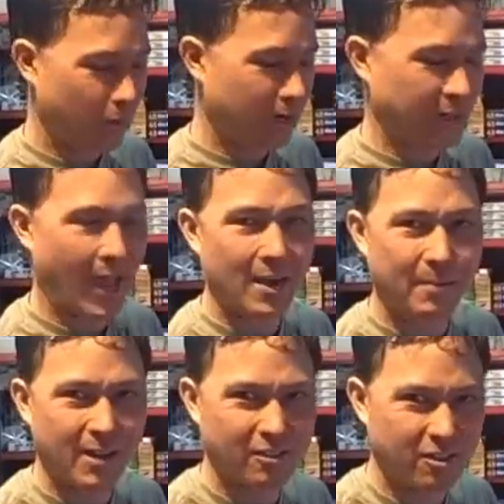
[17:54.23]
when it's
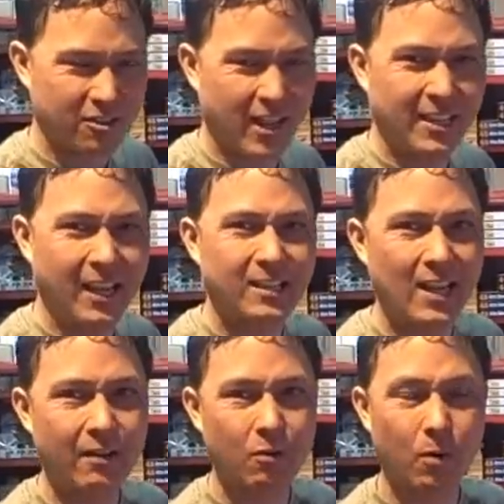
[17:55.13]
atomized, it just like
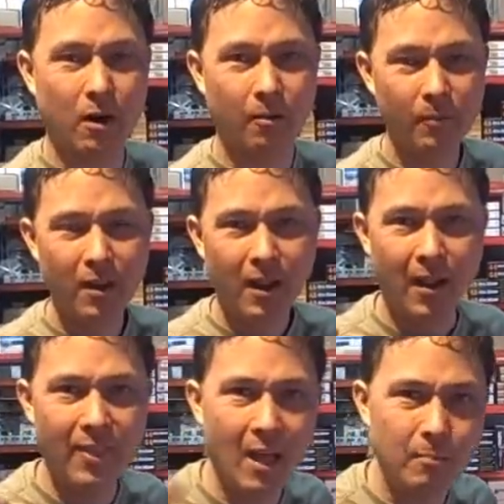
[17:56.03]
gets everywhere.
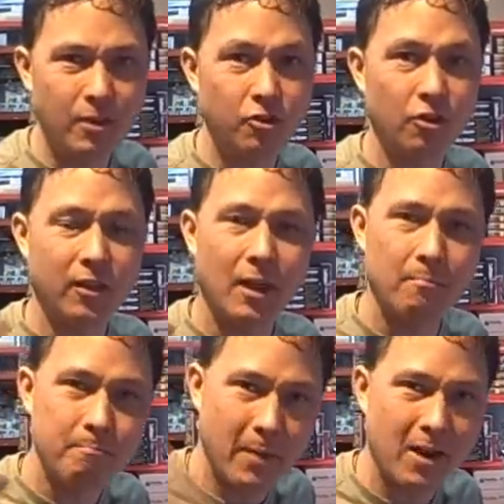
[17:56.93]
And that means you're going to
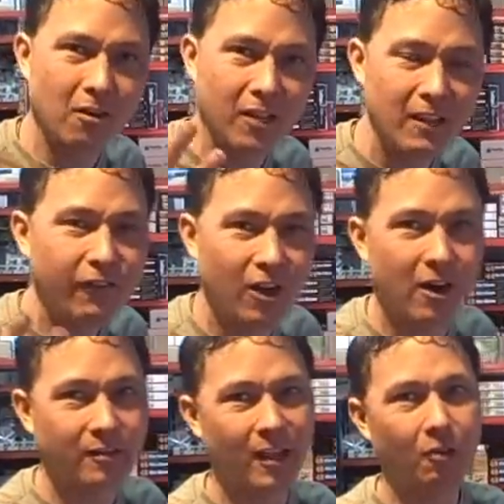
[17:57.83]
get better leaf
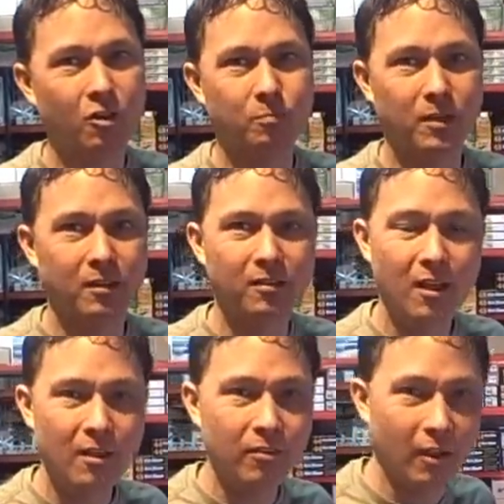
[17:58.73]
contact, which means
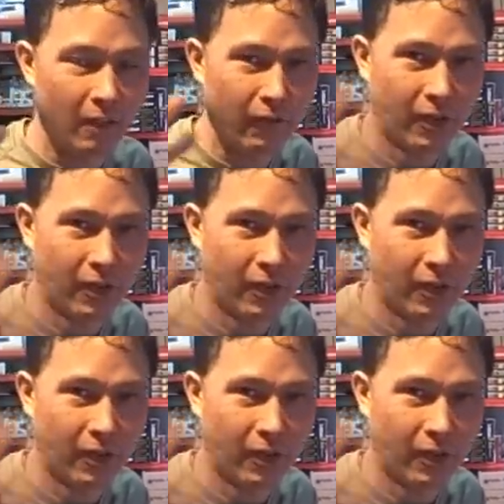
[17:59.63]
that